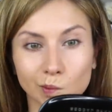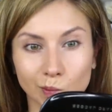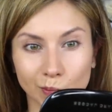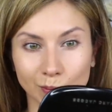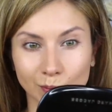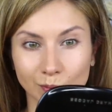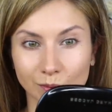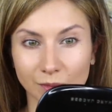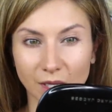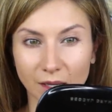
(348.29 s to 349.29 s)

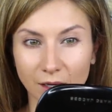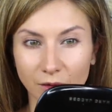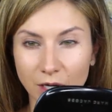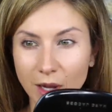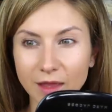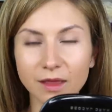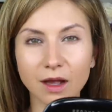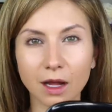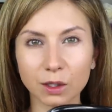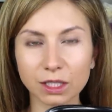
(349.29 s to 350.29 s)
Hmm, I don't know. I think the color